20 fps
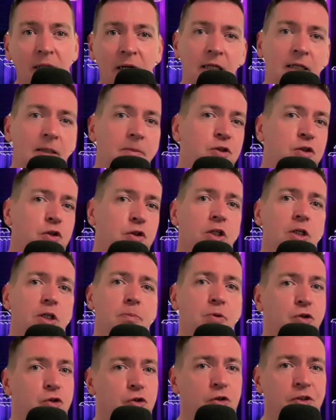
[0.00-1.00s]
And I'm sure the
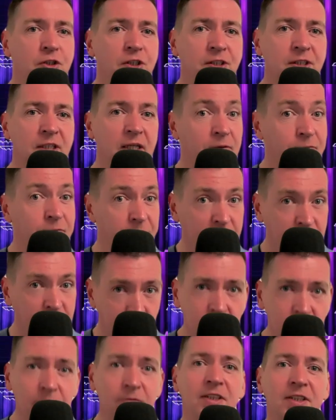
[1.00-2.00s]
producers, if they
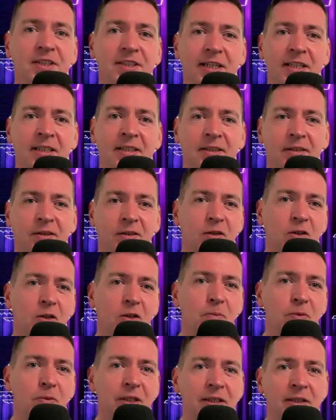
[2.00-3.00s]
could have decided to
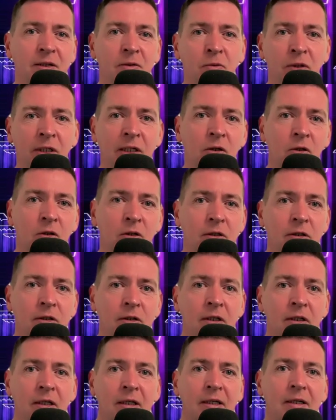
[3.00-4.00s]
complete the running
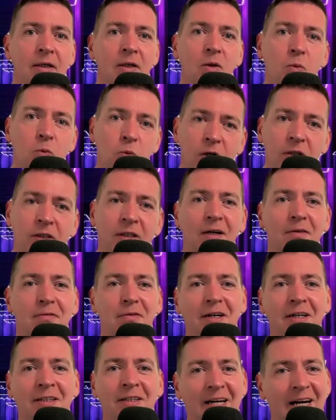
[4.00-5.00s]
order, would have
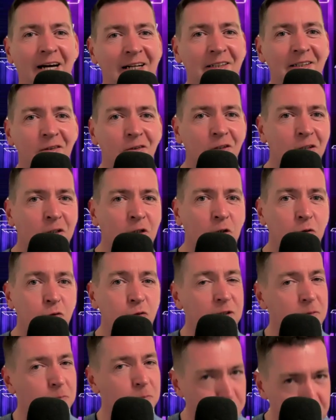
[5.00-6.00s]
had any other
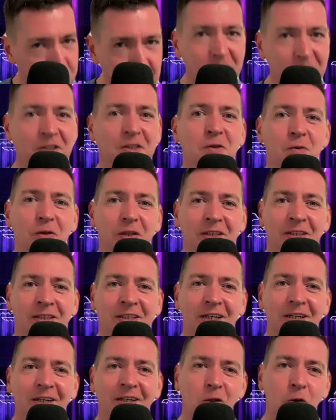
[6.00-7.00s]
country but Sweden
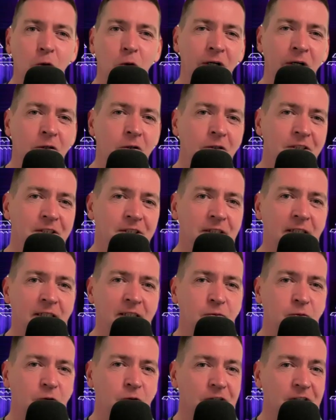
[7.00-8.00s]
going on
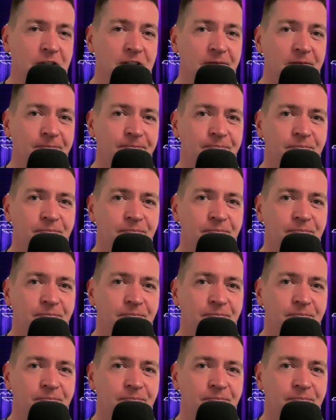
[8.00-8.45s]
stage first.